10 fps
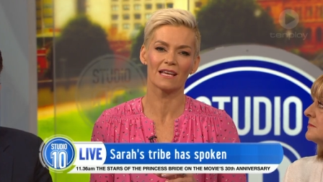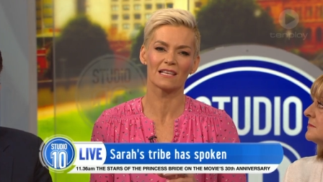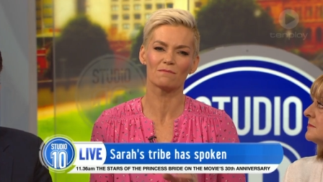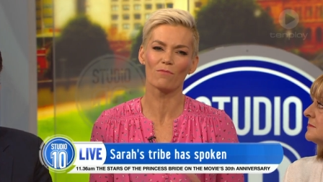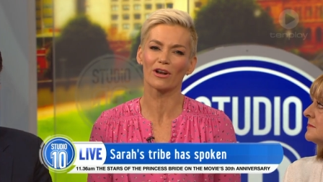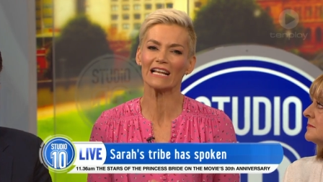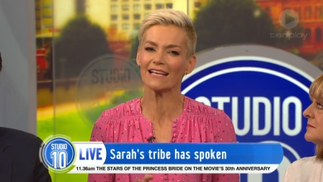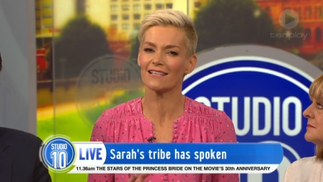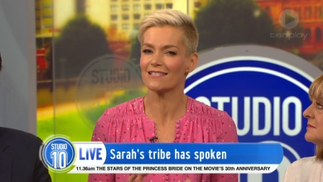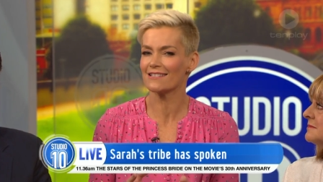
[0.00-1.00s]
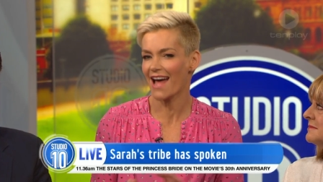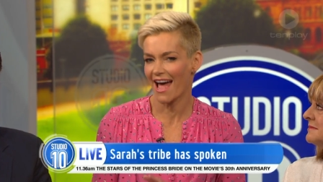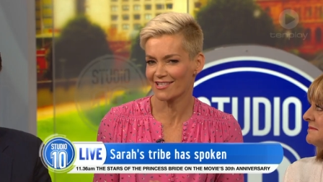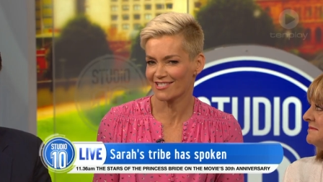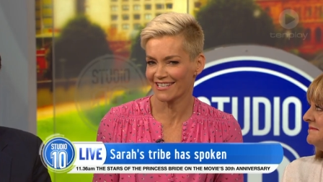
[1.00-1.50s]
is modelling as
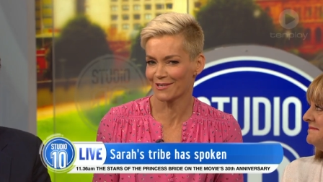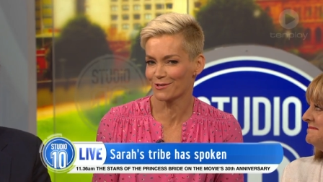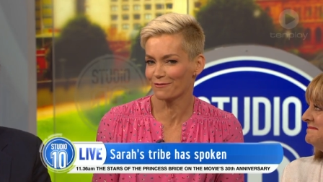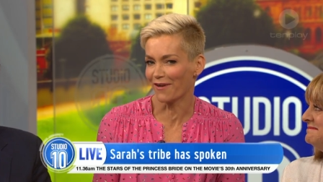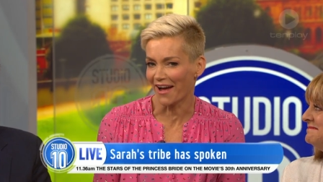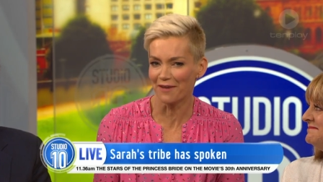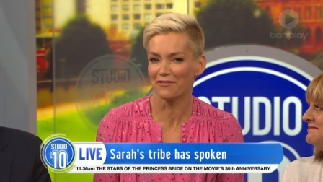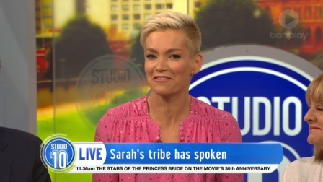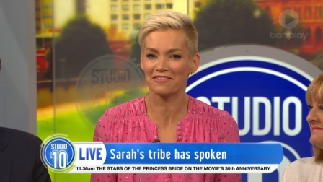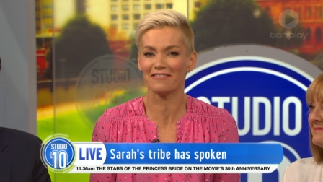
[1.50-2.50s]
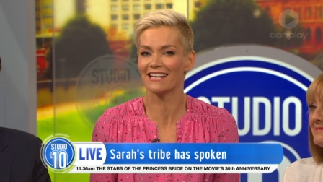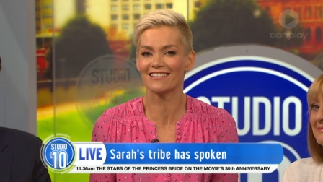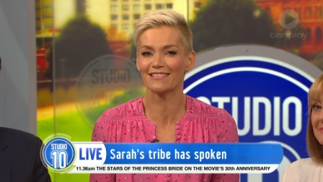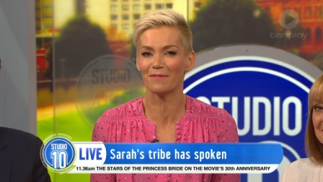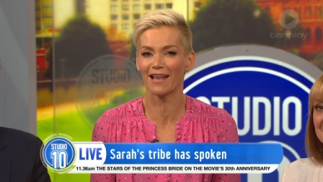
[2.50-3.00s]
nasty as Survivor? Are there
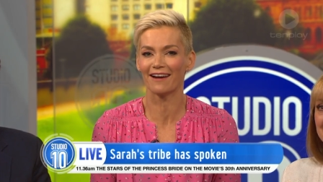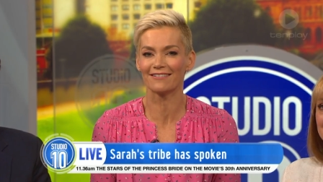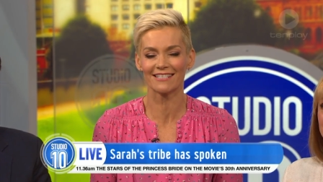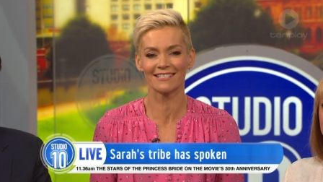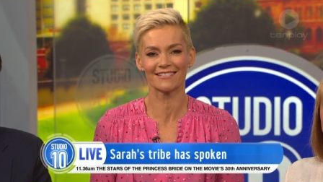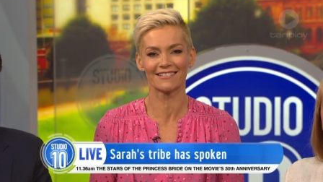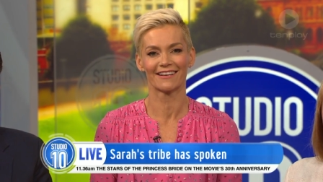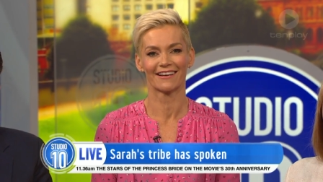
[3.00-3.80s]
any similarities?